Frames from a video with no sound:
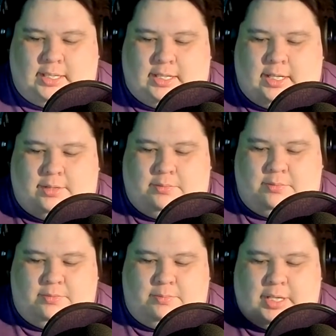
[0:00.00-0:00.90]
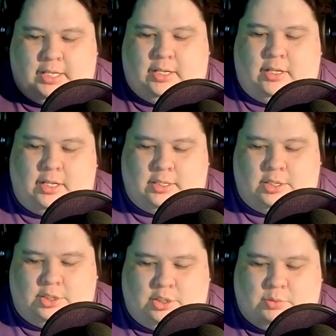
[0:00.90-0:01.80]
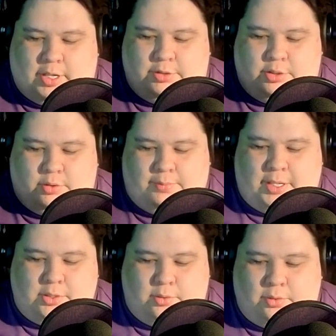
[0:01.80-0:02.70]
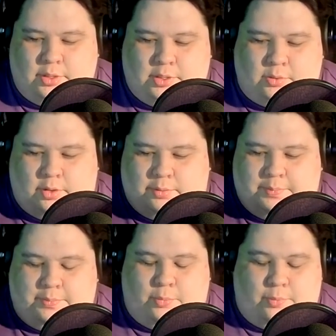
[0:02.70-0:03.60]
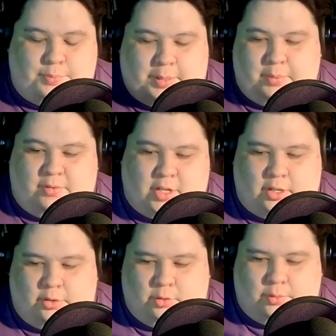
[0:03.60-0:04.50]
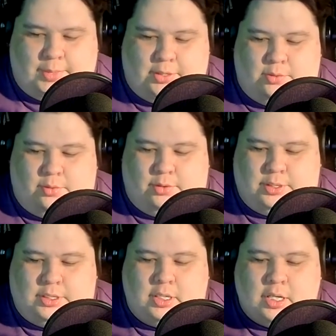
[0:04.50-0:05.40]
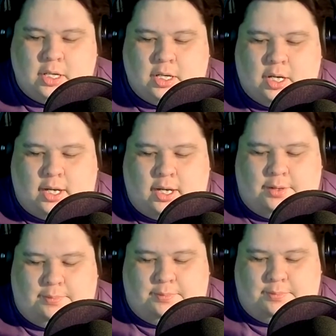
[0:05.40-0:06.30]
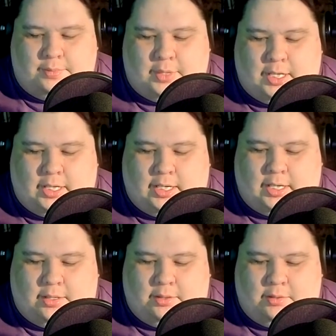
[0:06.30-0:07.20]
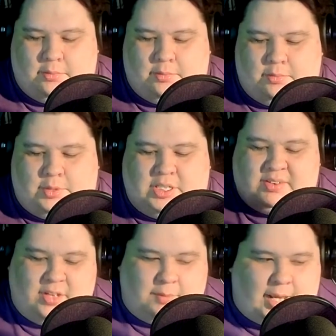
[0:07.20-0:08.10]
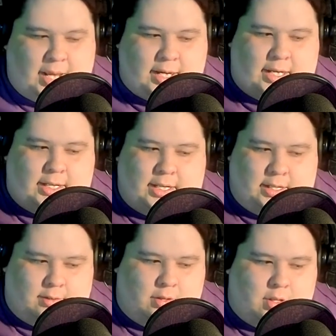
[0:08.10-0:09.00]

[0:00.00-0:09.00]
and then meeting Indigenous writers who are mentors, or people of color who are mentors, um, and then receiving feedback and then